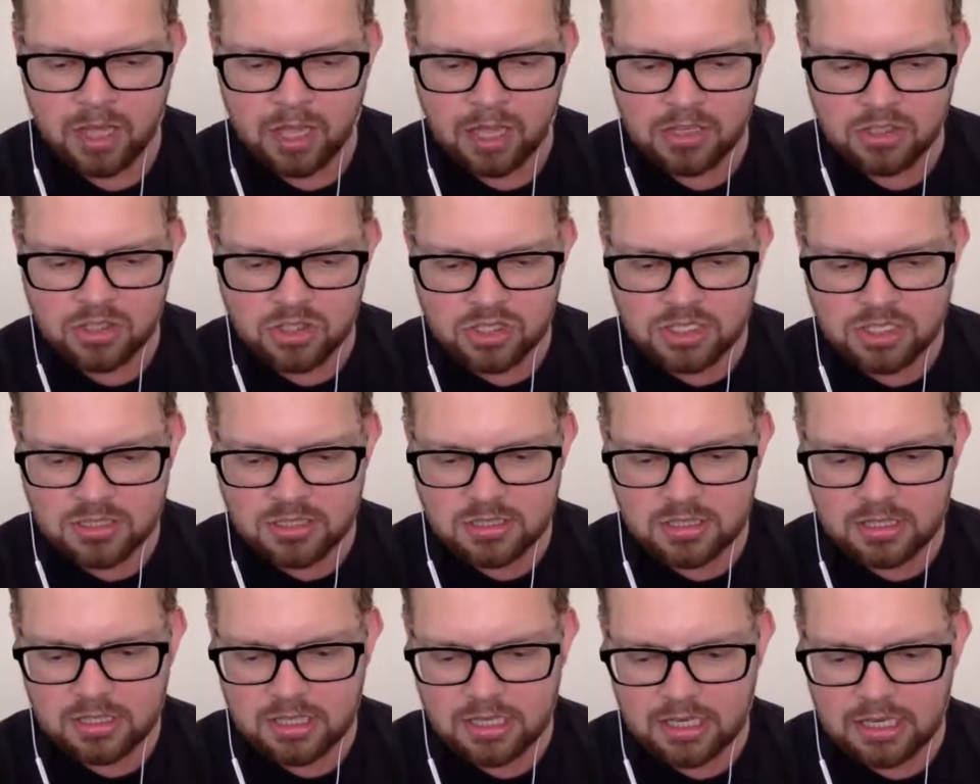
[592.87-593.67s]

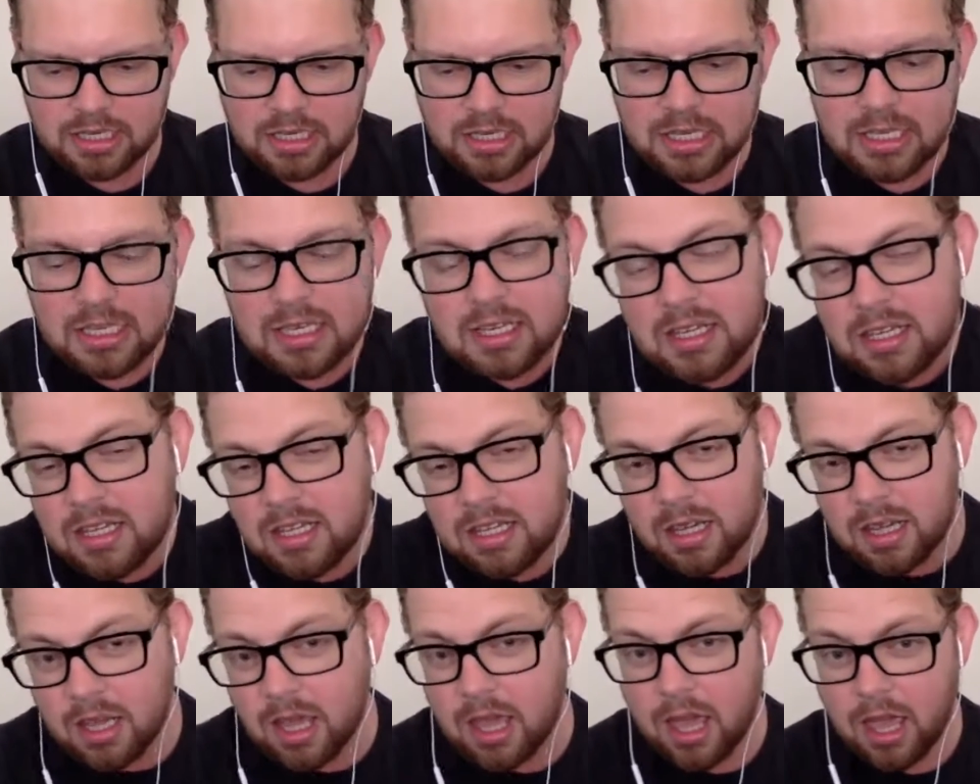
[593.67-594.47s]
just
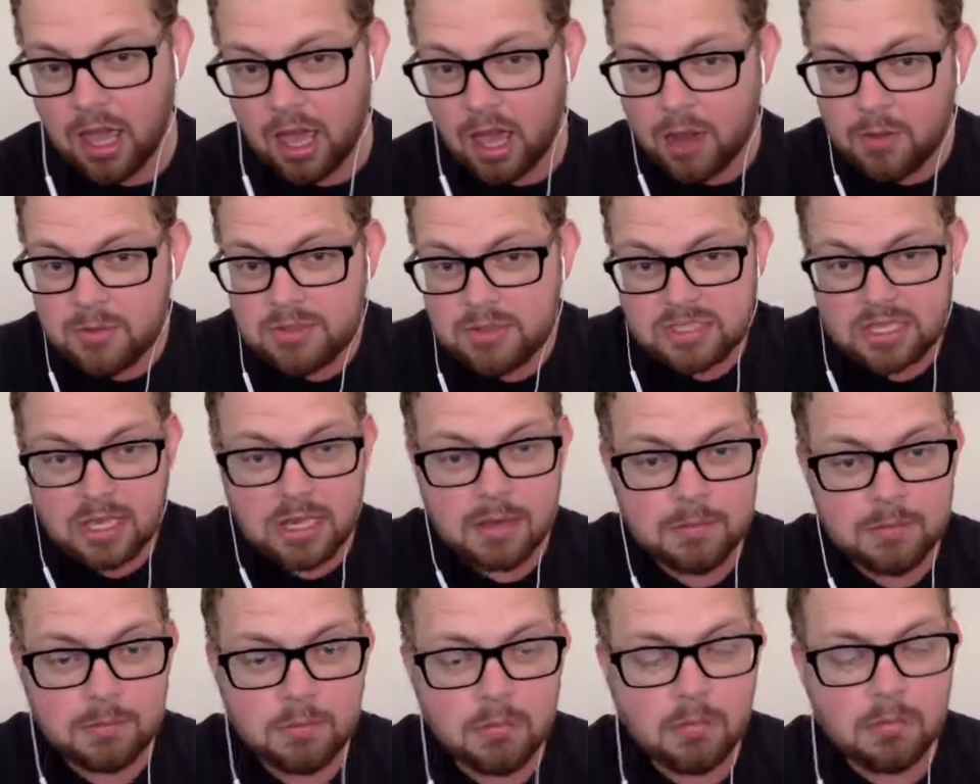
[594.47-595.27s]
I would
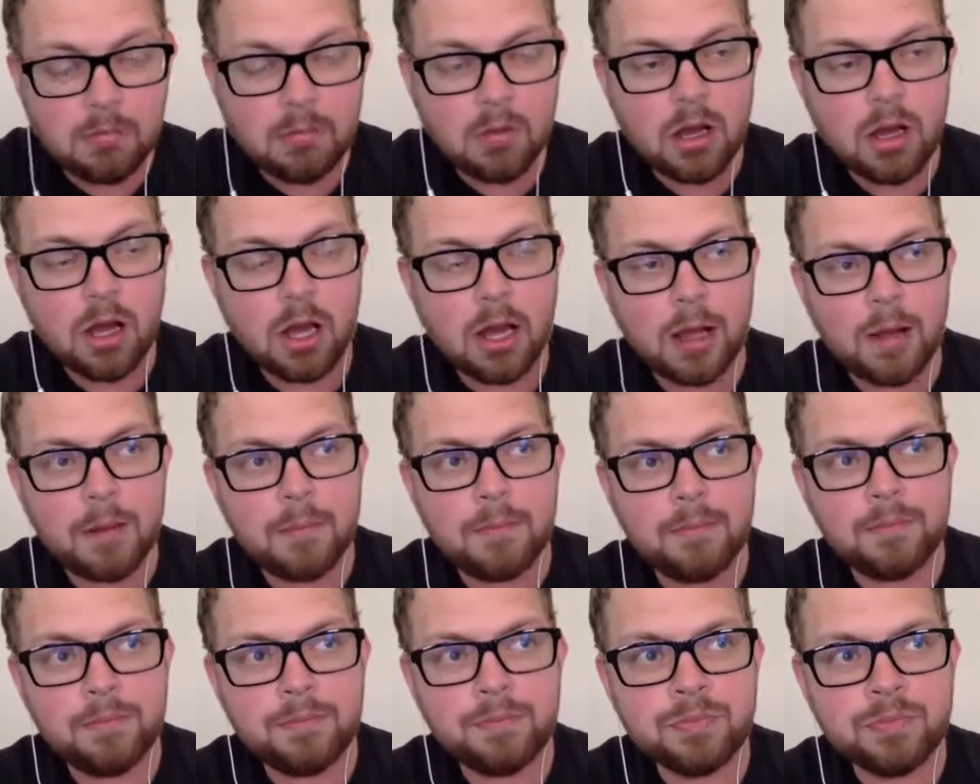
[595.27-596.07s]
say
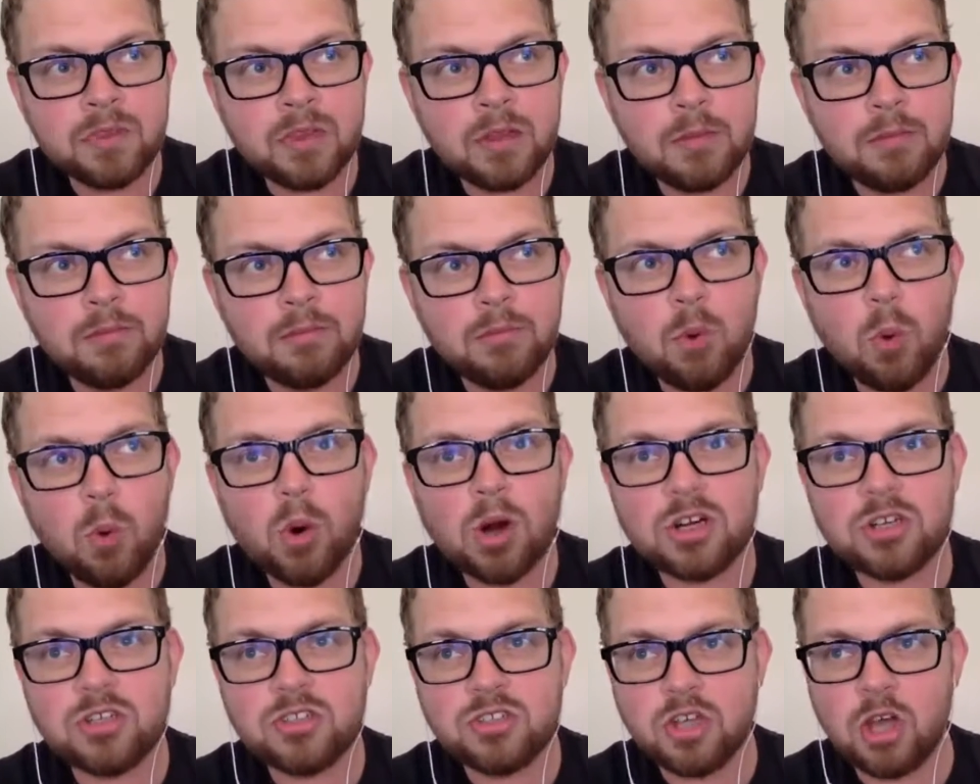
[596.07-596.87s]

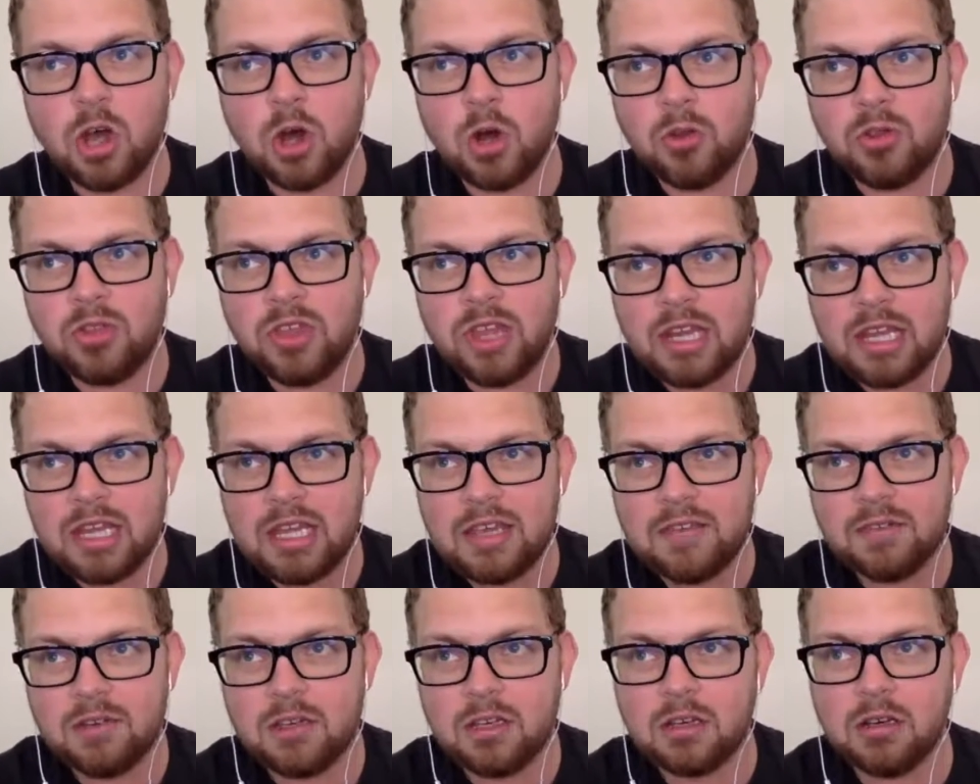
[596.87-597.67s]
more so than
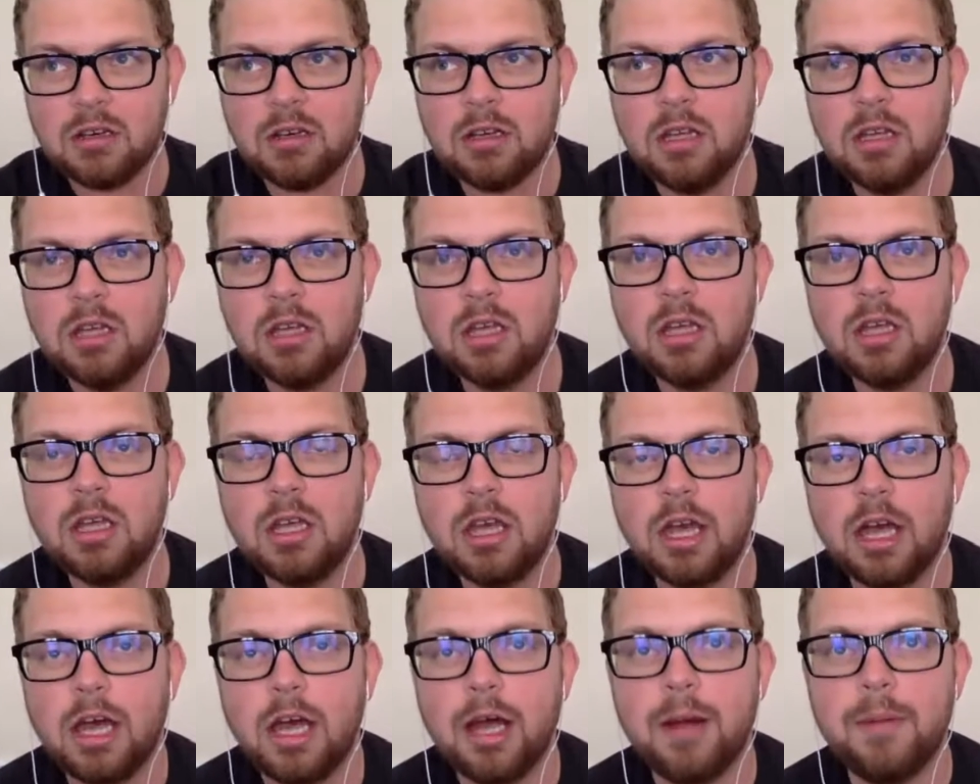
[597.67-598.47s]
even
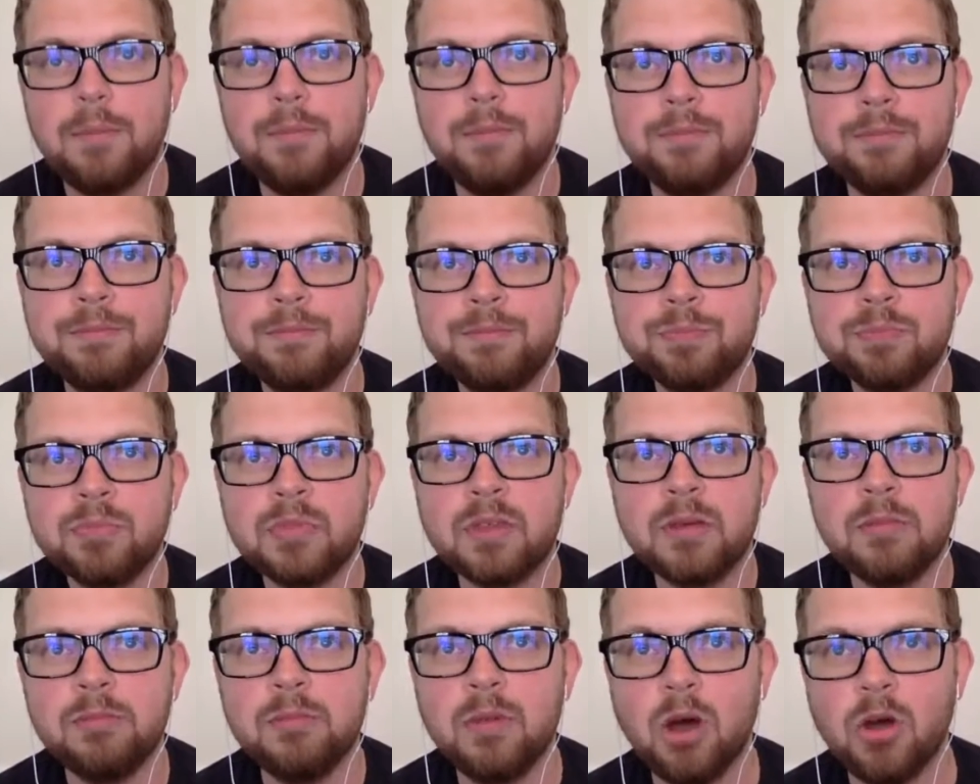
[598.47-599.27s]

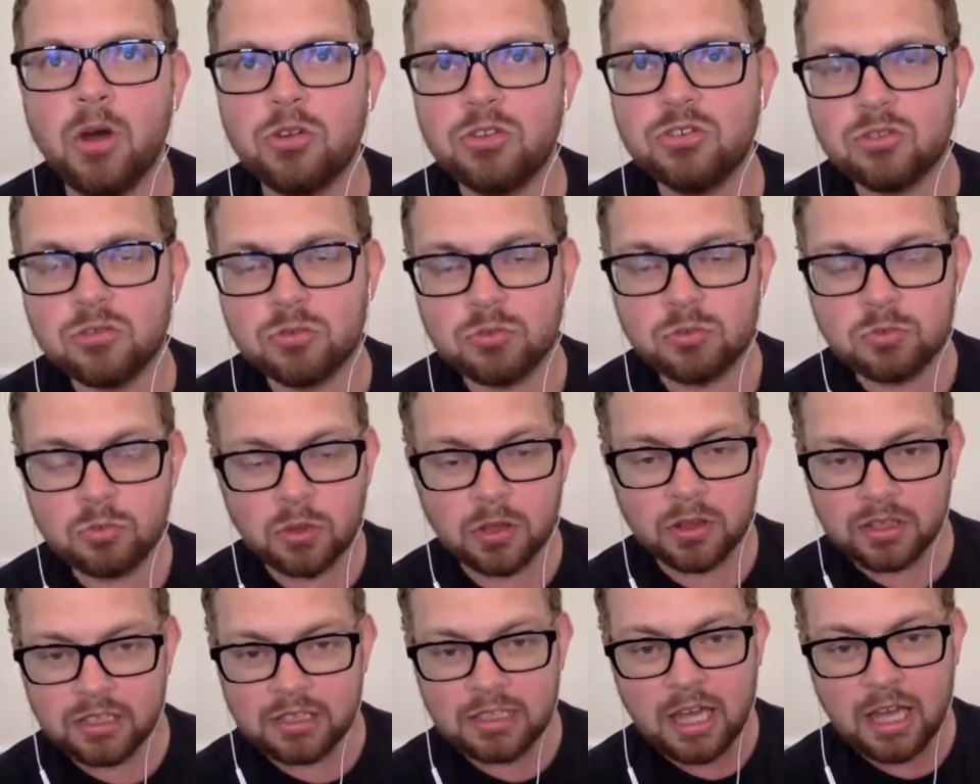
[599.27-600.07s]
most
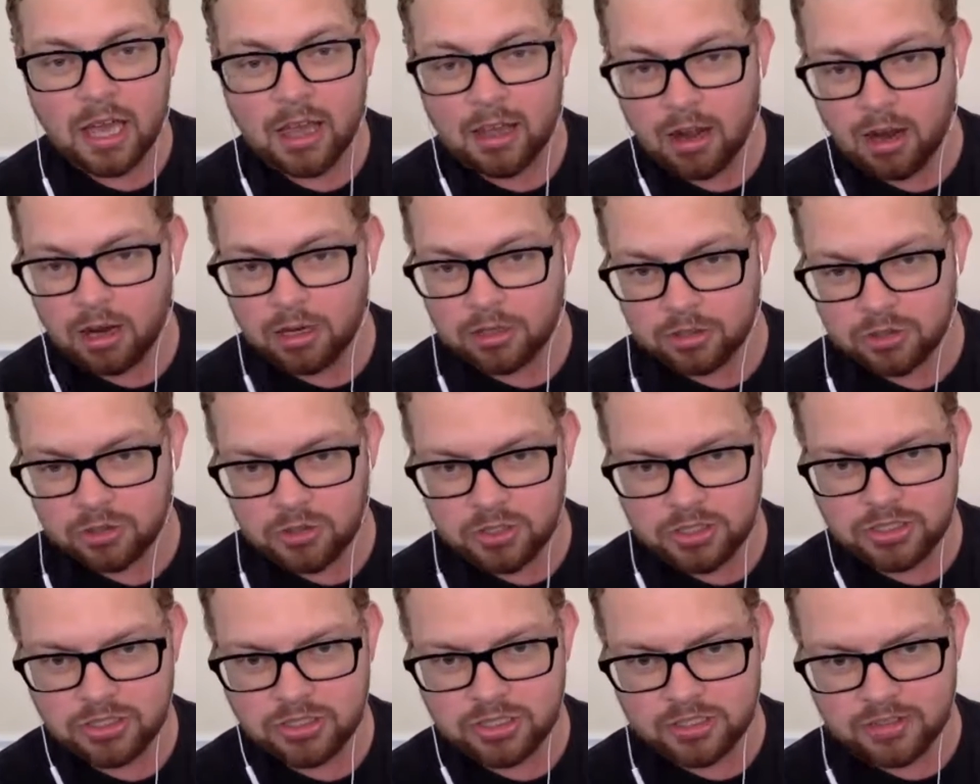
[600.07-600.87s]
really diehard
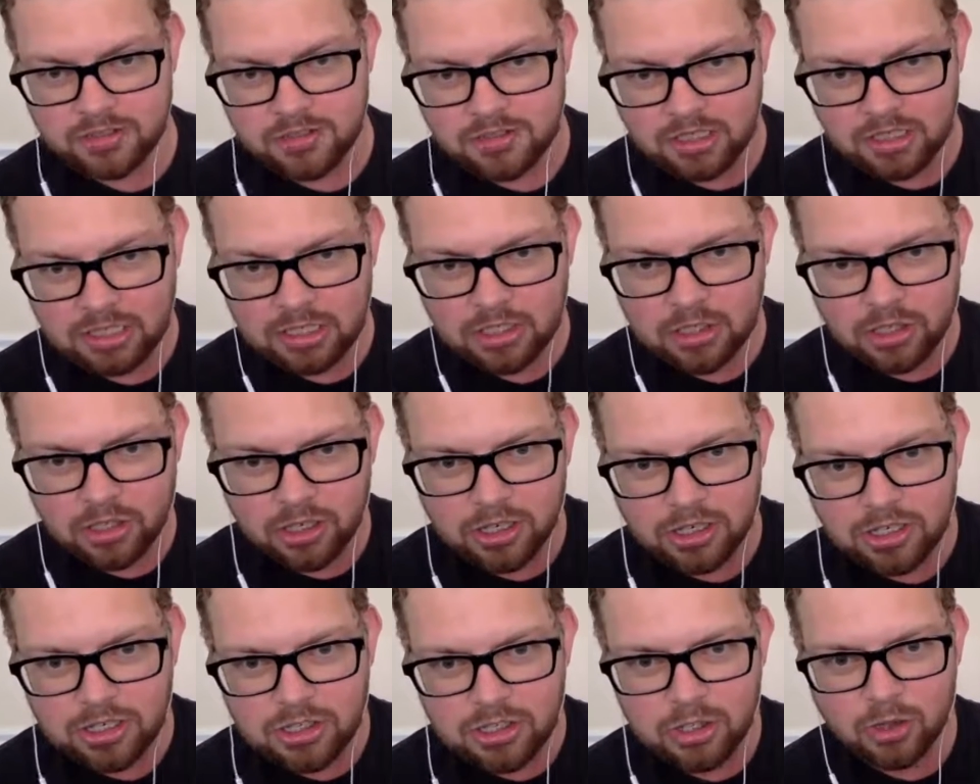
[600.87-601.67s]
Christians. Like
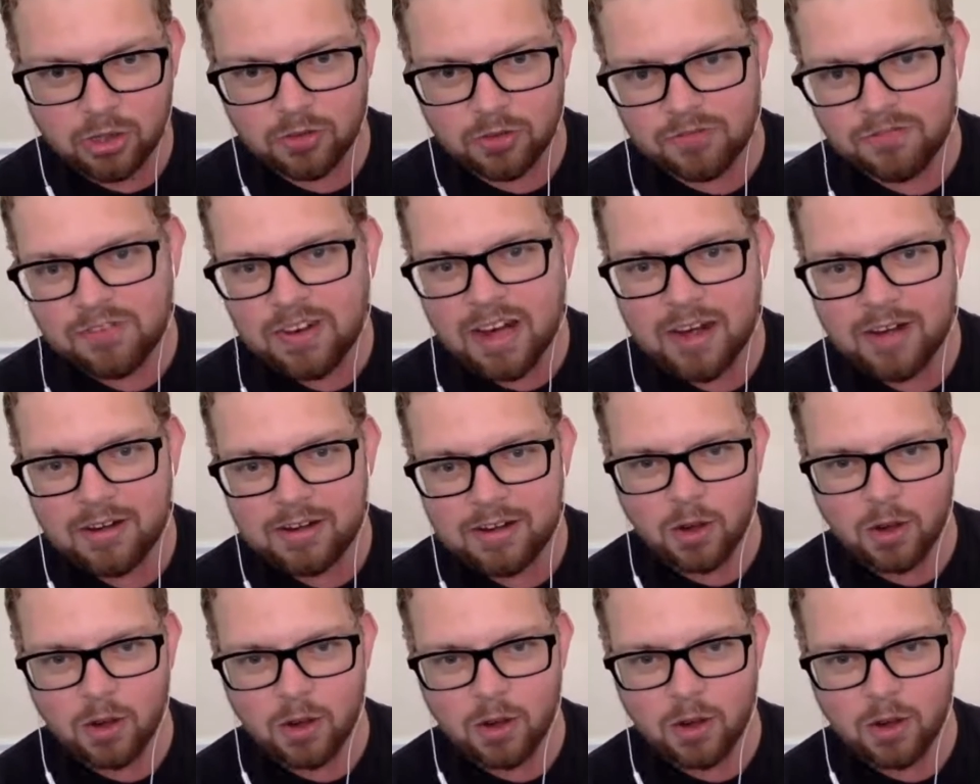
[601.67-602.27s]
you're very